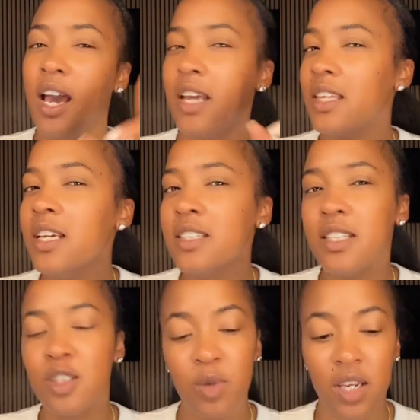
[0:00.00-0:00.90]
think
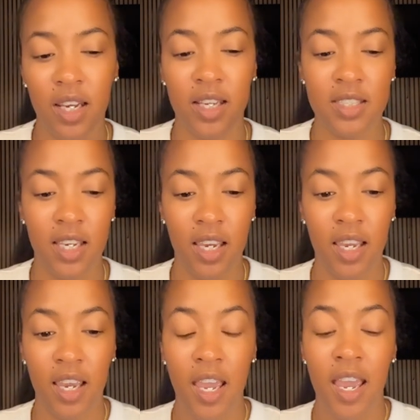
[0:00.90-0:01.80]
since
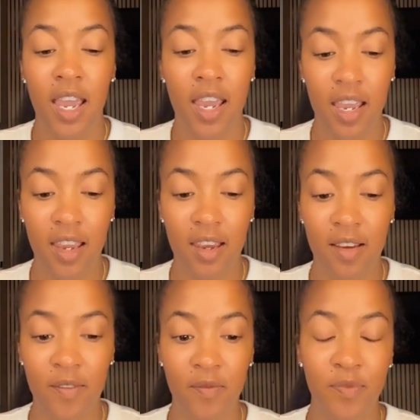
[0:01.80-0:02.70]
2019,
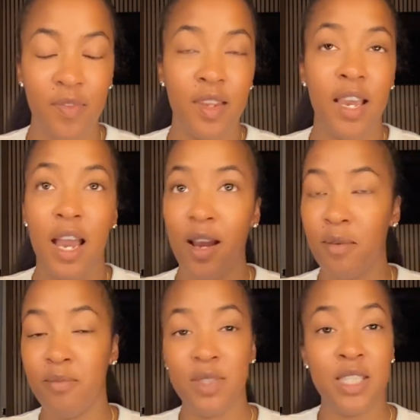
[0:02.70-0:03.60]
and
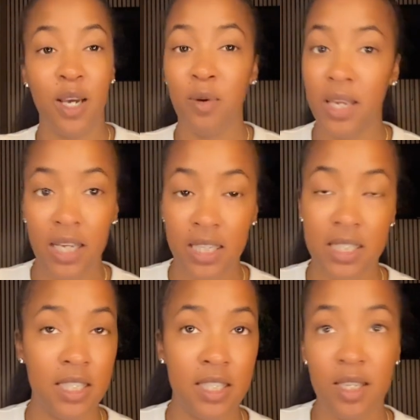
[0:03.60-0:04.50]
I'm so
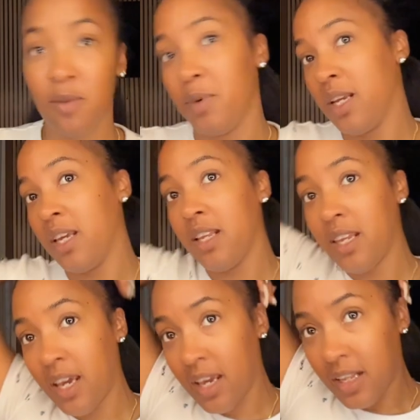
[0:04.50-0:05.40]
inconsistent with it
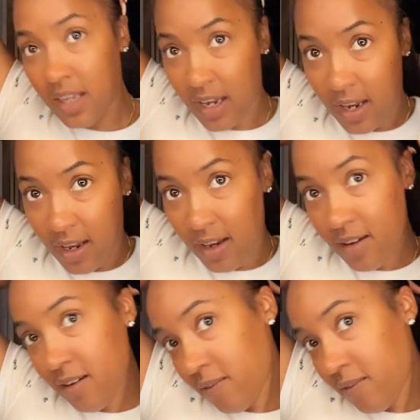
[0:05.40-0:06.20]
that like